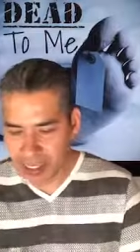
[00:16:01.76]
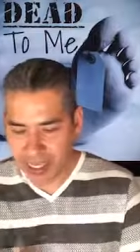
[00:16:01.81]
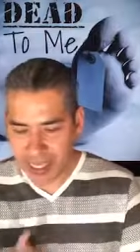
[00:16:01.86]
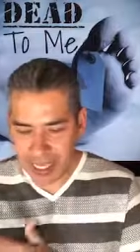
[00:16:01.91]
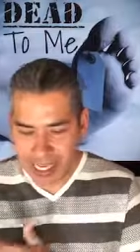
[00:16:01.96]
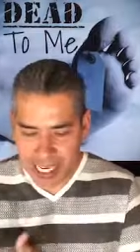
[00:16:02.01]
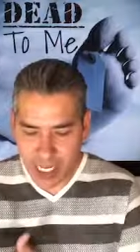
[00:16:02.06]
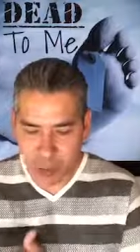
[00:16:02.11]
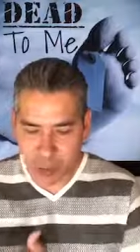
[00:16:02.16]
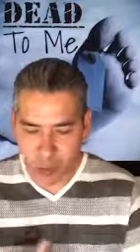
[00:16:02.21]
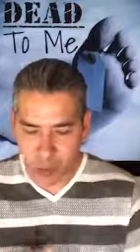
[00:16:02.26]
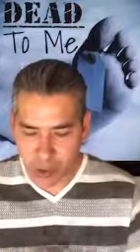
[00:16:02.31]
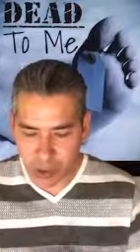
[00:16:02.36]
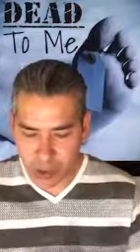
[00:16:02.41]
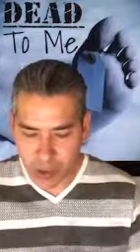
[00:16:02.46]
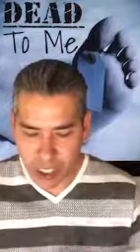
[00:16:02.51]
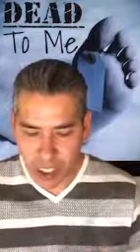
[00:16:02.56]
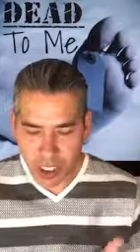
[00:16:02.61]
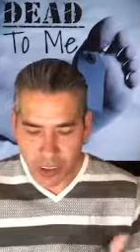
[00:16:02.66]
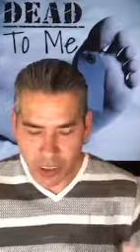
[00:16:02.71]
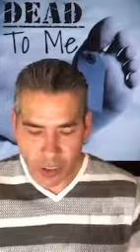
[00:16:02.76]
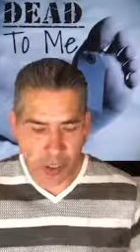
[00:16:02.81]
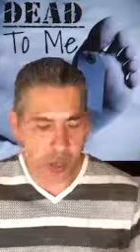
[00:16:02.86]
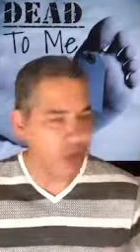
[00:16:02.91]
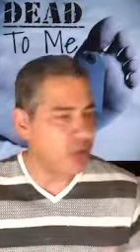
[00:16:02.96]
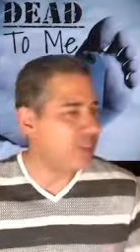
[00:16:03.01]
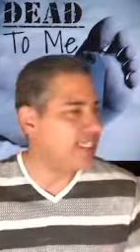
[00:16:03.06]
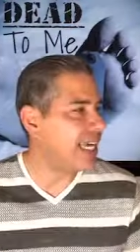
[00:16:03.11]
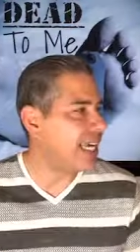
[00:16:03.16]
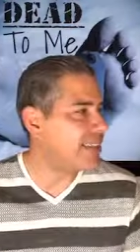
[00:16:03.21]
equals
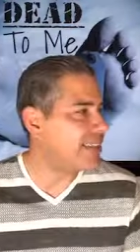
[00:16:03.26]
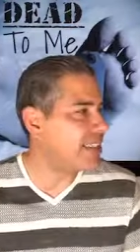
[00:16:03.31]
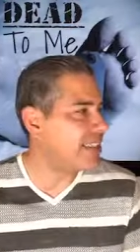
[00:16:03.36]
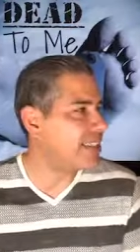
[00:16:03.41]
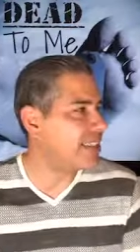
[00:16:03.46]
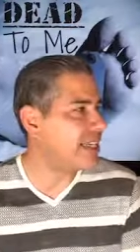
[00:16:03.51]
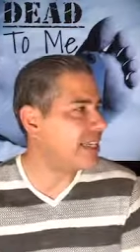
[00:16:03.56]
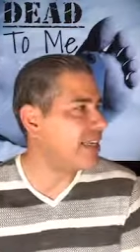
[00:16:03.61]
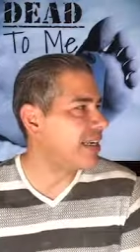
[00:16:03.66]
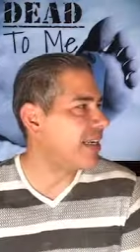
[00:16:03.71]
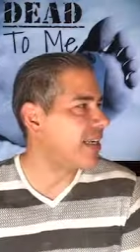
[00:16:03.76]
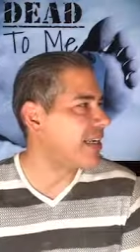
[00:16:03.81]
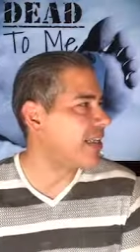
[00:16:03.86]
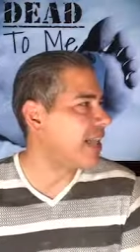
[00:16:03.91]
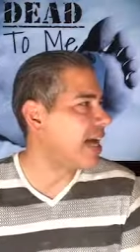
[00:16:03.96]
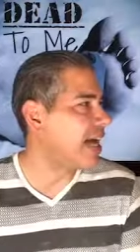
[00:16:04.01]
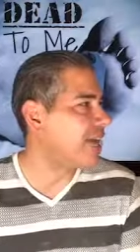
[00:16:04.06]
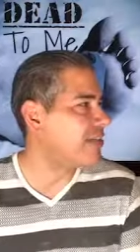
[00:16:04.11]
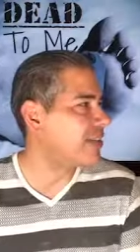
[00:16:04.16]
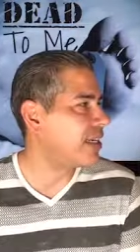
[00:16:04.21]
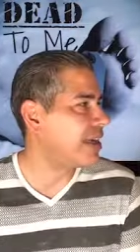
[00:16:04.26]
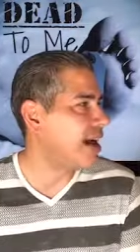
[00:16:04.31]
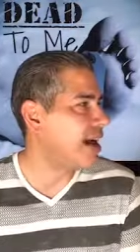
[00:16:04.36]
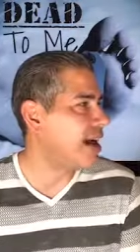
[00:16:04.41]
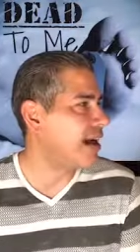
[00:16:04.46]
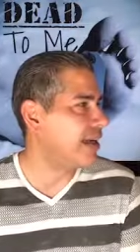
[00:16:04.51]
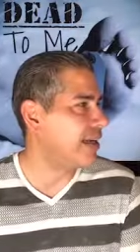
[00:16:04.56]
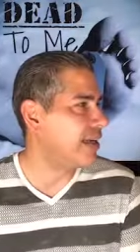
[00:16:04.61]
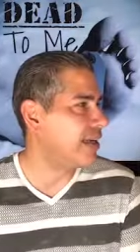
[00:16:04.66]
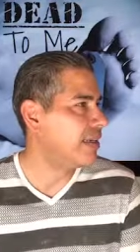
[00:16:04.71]
you dead to sin and alive to
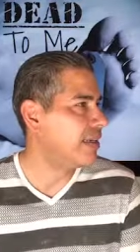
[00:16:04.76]
God.